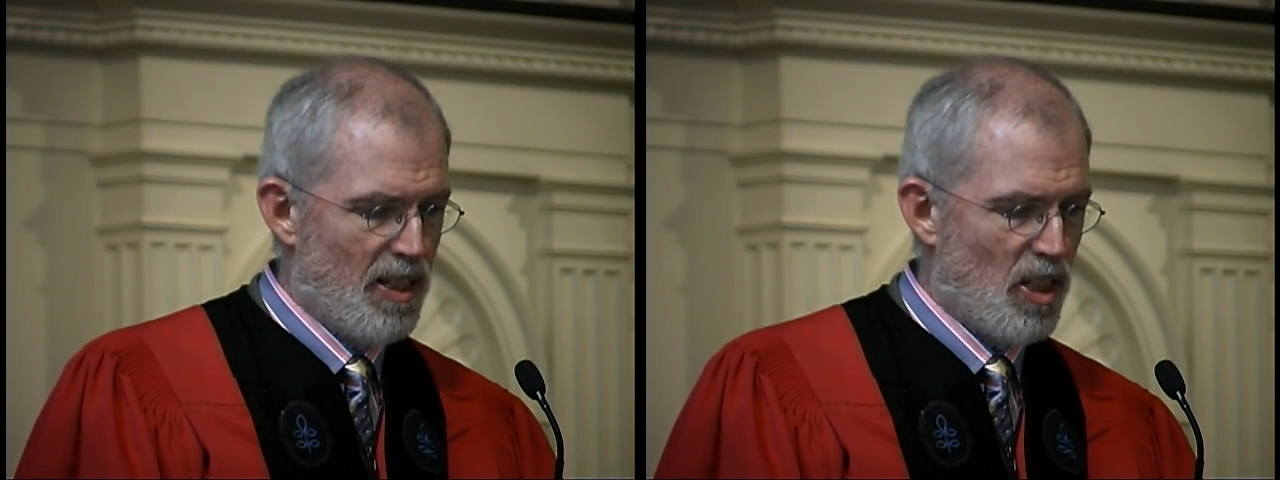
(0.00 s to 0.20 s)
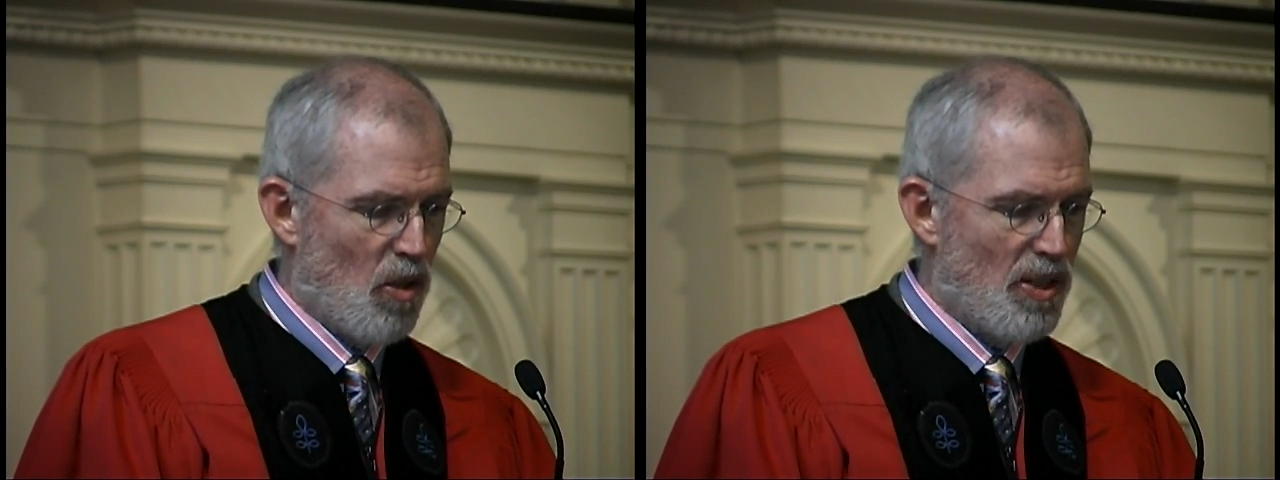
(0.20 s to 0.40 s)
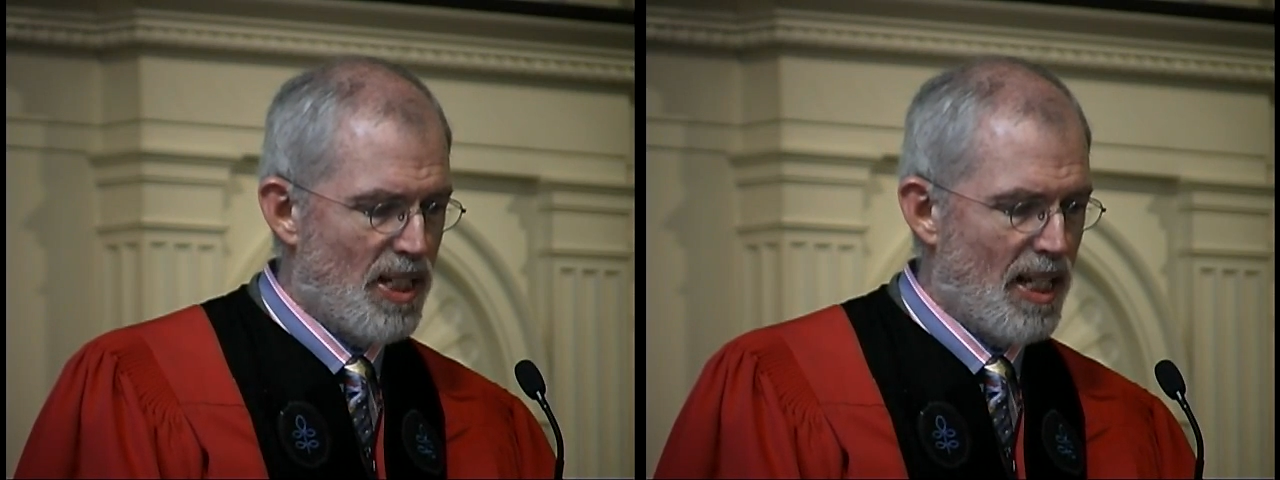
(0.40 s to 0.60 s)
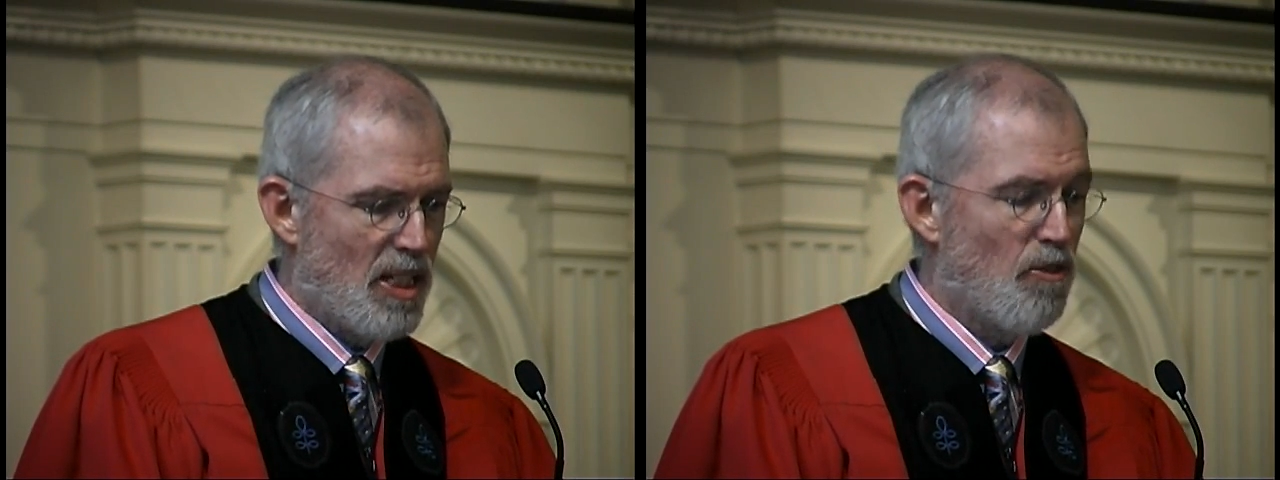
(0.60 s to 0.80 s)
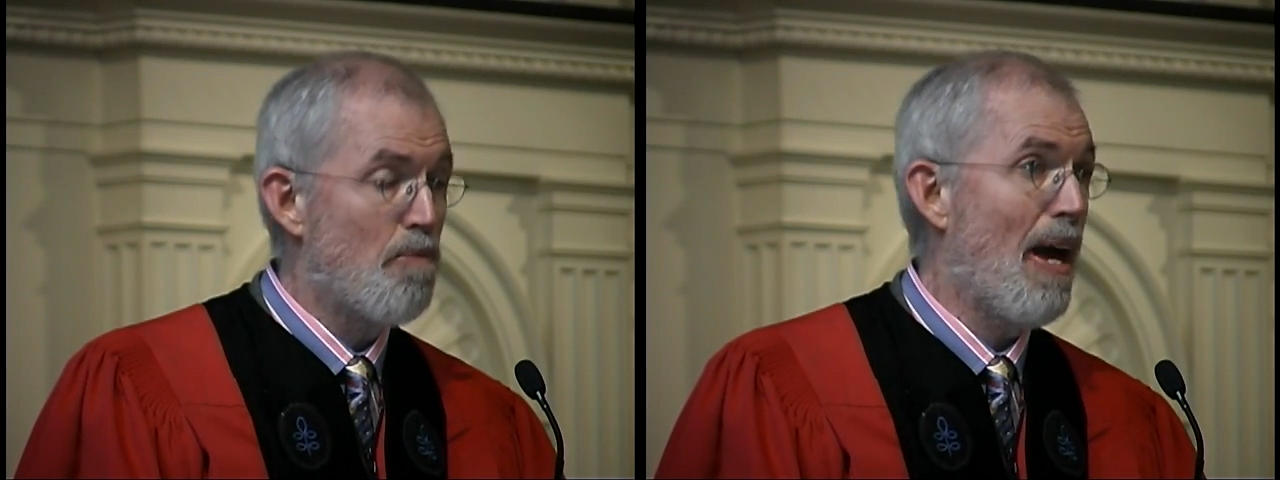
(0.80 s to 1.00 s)
his own
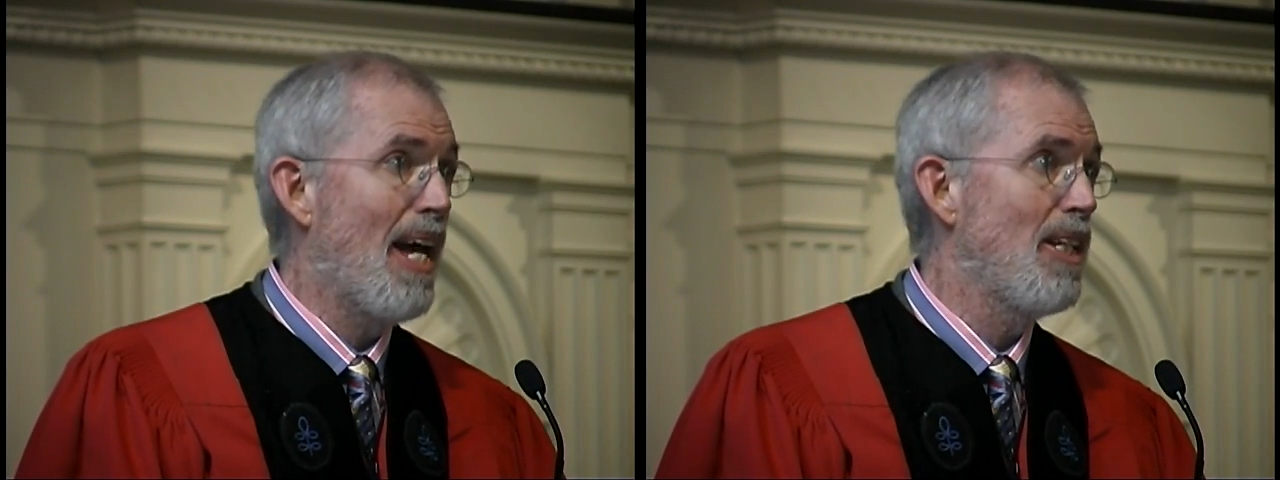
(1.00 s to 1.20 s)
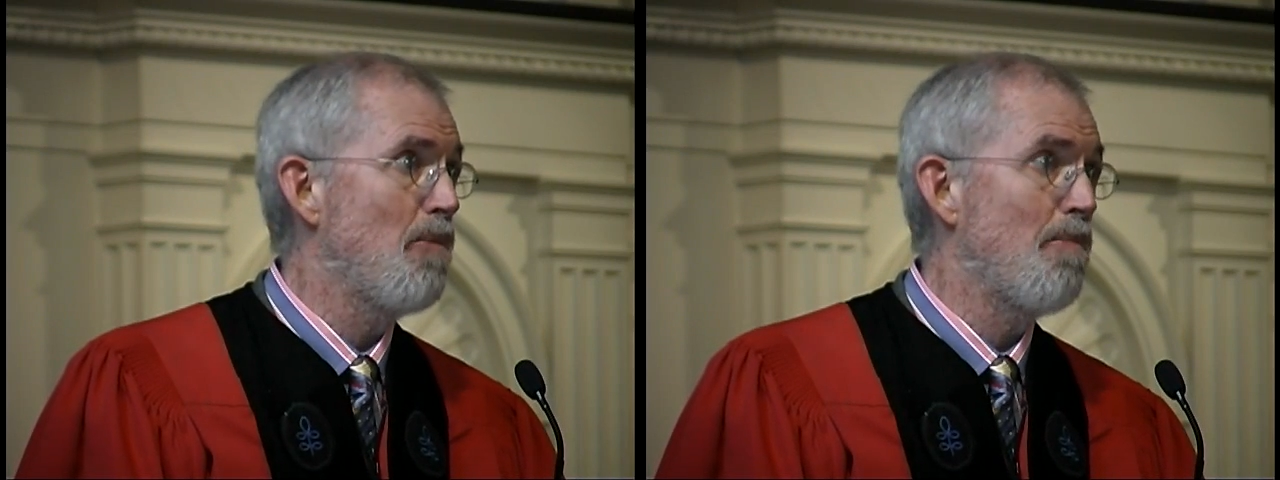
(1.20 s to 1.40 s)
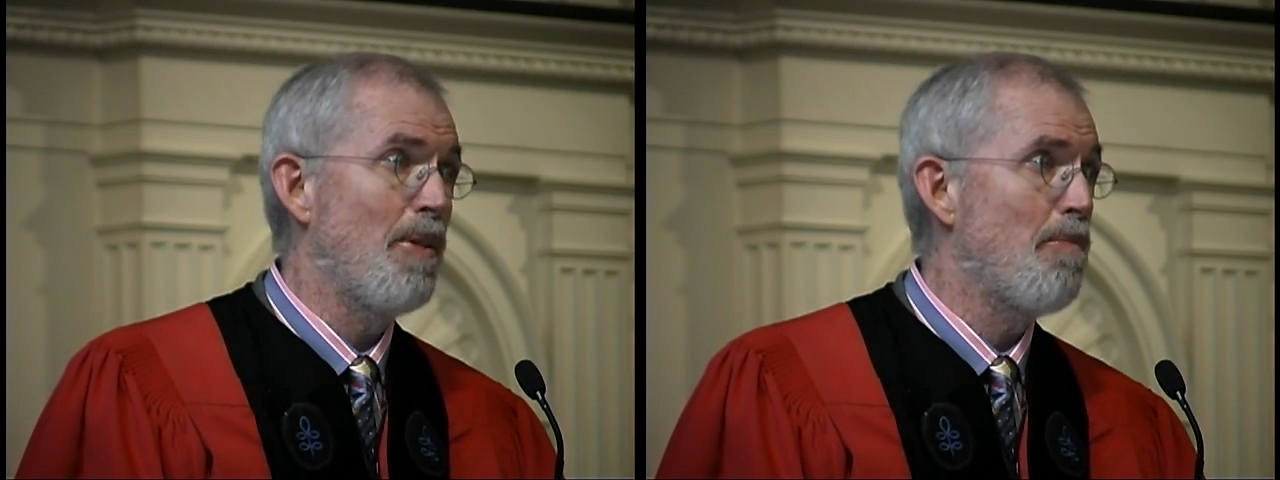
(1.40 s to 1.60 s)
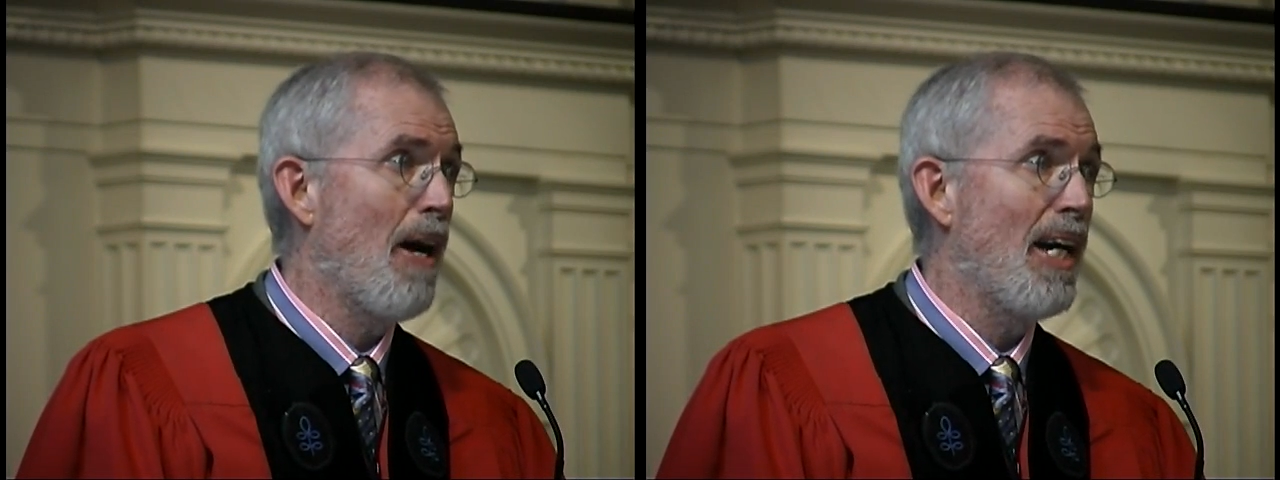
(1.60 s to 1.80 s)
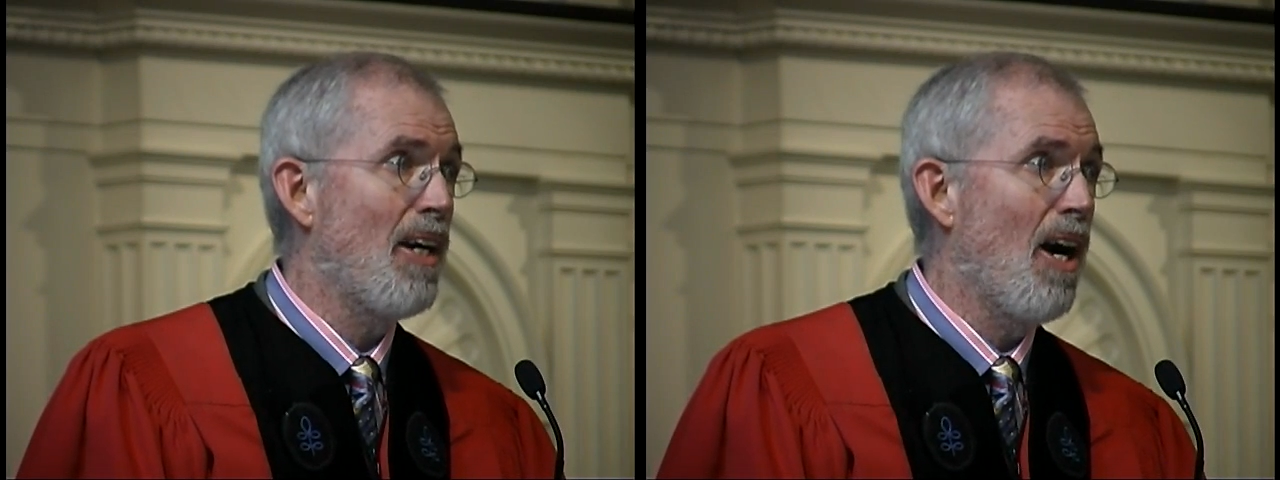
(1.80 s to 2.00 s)
sense of abandonment
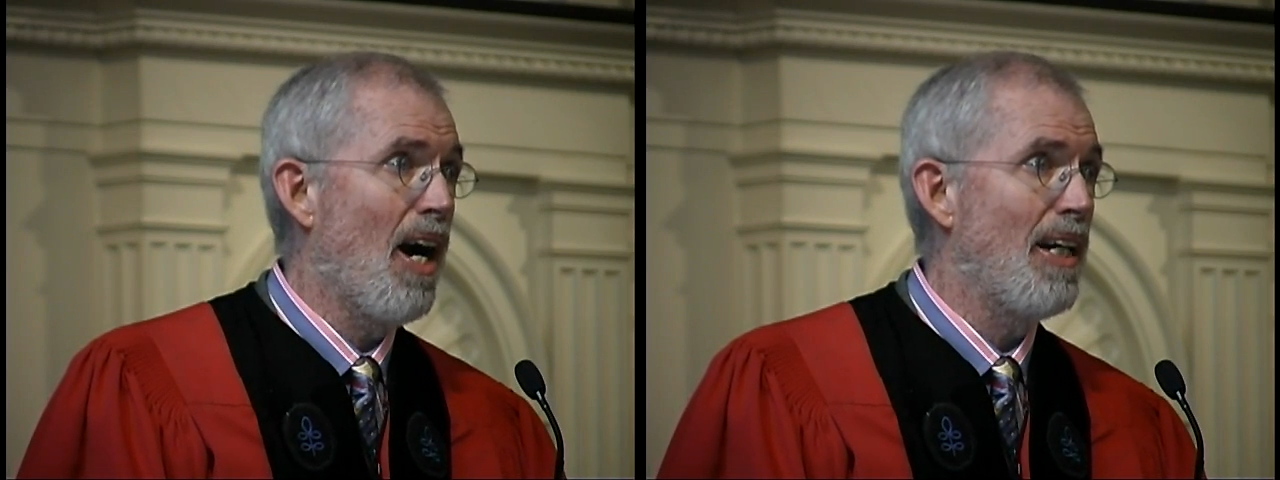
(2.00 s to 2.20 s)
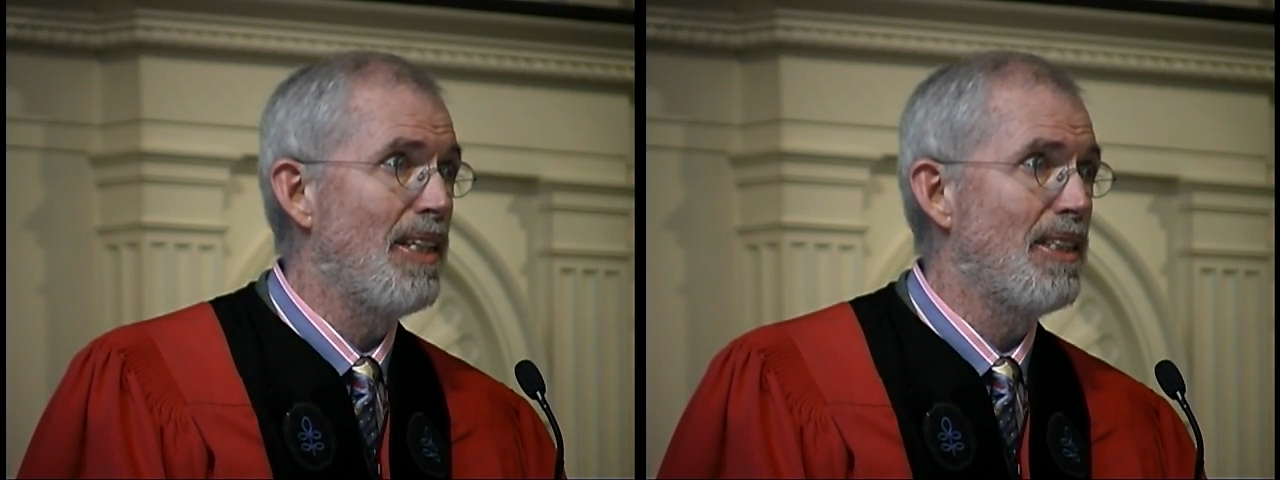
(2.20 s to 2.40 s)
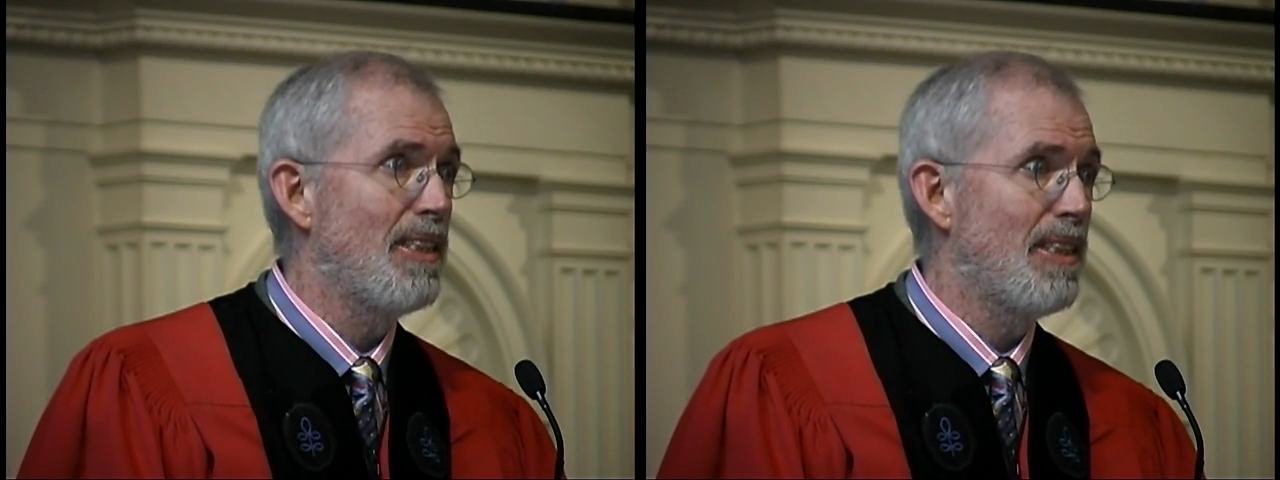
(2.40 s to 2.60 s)
by God,